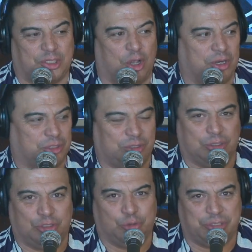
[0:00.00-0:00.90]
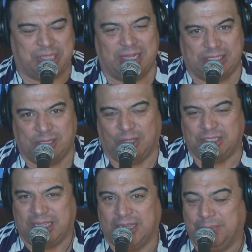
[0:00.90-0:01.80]
used to go to Jewish delis
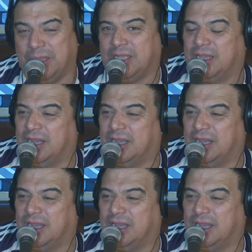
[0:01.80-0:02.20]
all the time.